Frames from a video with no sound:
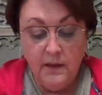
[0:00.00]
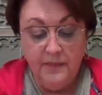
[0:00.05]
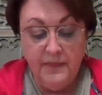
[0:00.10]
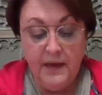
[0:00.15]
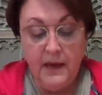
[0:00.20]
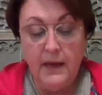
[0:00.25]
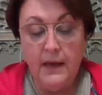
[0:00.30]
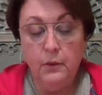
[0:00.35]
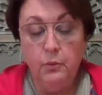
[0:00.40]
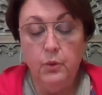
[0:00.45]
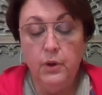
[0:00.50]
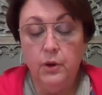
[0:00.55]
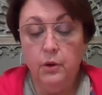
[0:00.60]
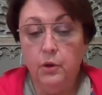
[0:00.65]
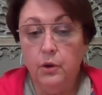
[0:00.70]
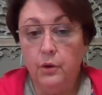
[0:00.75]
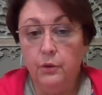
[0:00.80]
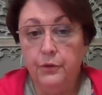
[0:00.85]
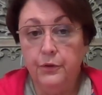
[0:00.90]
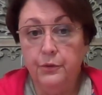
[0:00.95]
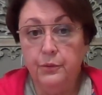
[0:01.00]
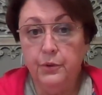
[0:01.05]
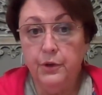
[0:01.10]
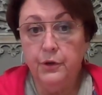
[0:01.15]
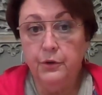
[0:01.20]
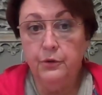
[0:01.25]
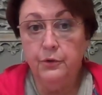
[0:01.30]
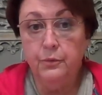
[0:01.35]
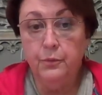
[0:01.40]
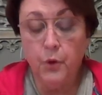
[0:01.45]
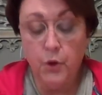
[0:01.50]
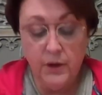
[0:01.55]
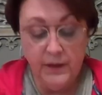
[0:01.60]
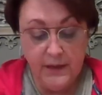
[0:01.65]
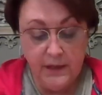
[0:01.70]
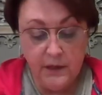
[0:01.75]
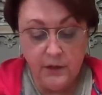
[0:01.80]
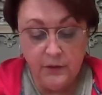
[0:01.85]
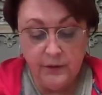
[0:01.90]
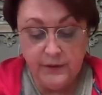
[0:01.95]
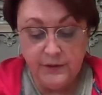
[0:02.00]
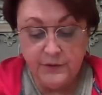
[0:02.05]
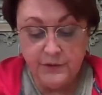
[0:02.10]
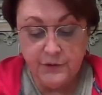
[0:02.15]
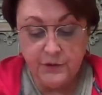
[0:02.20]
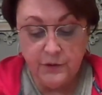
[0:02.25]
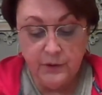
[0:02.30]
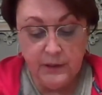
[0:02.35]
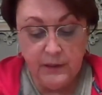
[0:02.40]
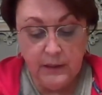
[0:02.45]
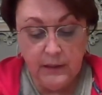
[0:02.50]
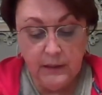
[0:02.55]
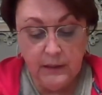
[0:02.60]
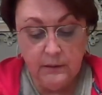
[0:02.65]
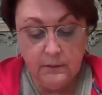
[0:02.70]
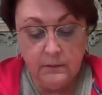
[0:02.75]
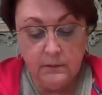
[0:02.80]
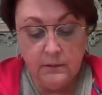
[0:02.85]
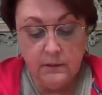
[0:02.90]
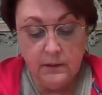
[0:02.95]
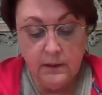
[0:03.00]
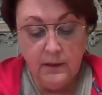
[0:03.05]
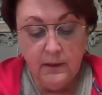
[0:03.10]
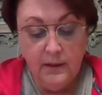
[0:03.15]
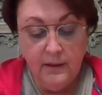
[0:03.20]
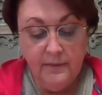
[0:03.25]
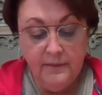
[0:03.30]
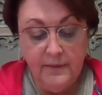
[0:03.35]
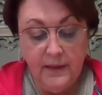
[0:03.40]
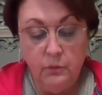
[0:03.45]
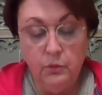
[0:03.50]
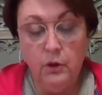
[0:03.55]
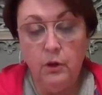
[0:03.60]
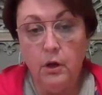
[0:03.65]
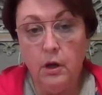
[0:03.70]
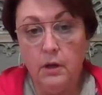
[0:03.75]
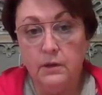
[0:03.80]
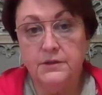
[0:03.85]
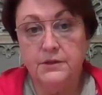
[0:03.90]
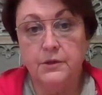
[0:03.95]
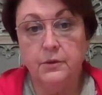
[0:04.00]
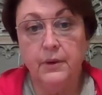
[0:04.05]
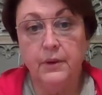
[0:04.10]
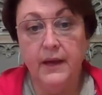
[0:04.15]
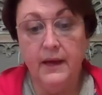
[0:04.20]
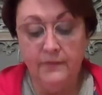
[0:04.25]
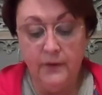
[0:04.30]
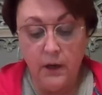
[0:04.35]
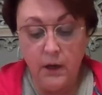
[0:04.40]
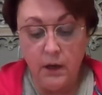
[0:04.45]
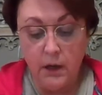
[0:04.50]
They will go through a newborn hearing screening. They will also have a